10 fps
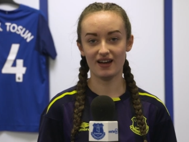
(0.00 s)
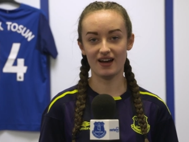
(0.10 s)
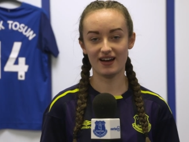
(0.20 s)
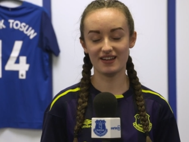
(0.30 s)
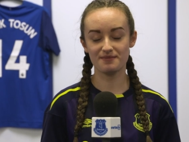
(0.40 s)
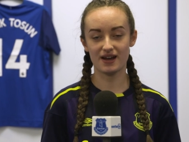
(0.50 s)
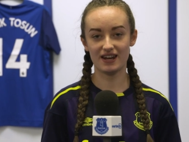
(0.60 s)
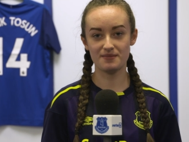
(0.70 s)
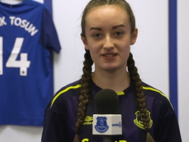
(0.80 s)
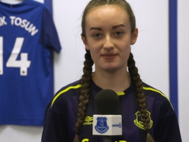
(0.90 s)
Hi, my
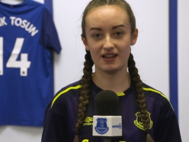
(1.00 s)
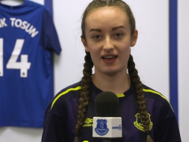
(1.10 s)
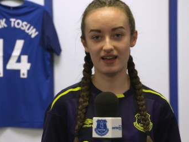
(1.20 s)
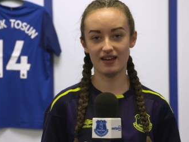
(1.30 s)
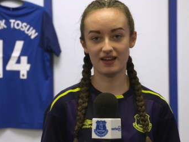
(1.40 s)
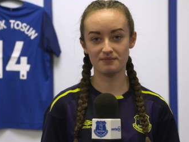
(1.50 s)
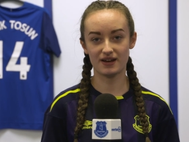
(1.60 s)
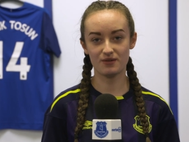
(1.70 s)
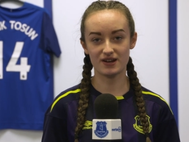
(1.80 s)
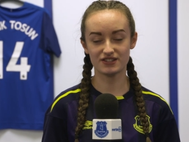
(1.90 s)
name is Amelia and
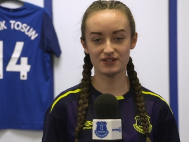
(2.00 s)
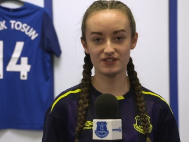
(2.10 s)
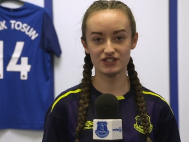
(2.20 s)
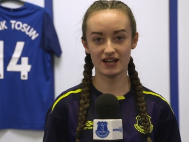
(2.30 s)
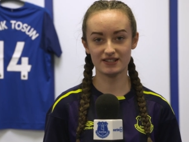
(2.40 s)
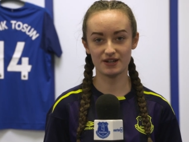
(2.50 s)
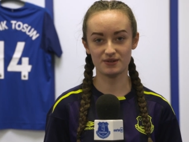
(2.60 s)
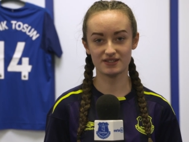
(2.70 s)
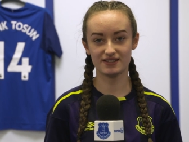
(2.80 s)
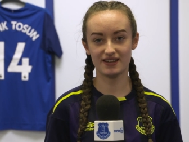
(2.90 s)
my question for Cenk
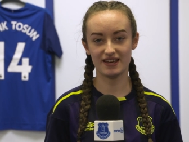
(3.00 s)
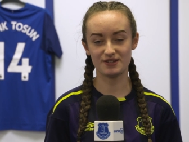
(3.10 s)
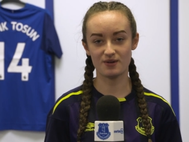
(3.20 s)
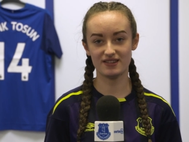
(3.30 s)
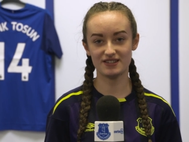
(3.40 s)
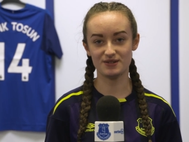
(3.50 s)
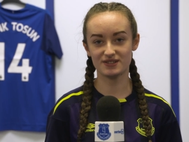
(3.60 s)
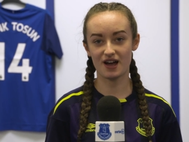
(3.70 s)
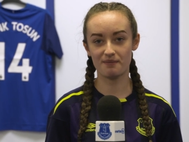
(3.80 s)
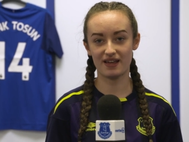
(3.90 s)
Tosun is, when did you
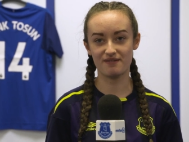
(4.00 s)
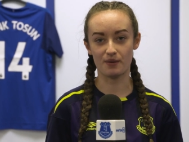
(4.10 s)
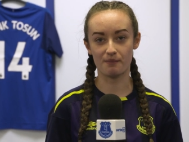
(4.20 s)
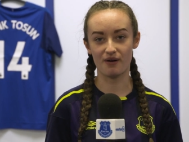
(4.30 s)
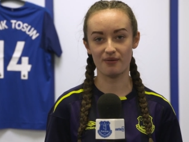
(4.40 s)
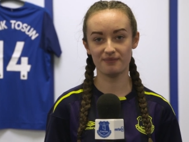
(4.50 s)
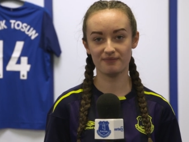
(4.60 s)
start playing football?